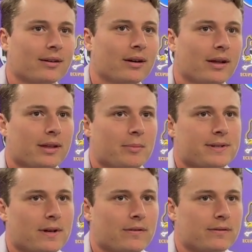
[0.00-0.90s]
I think
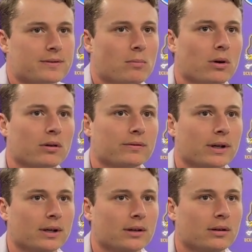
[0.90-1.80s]
myself as more of
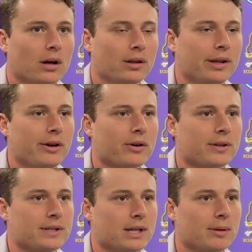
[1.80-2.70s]
a leader on
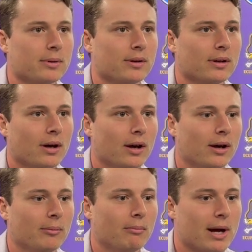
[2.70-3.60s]
the team, and
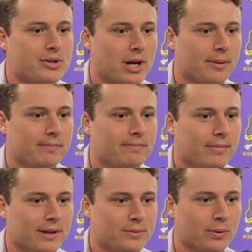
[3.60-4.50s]
my job
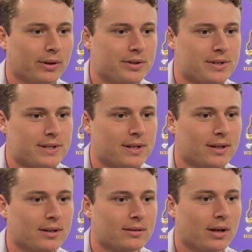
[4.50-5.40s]
is really just
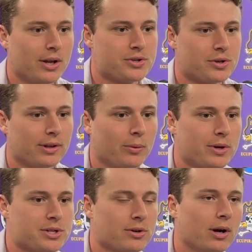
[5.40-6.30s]
to ensure that we
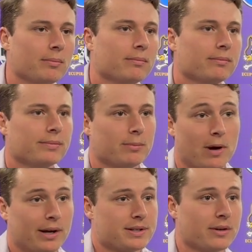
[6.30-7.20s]
show up to
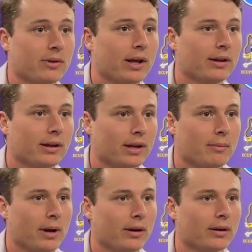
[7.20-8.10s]
practice every day and
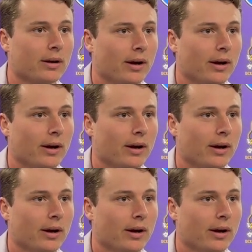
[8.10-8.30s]
get better.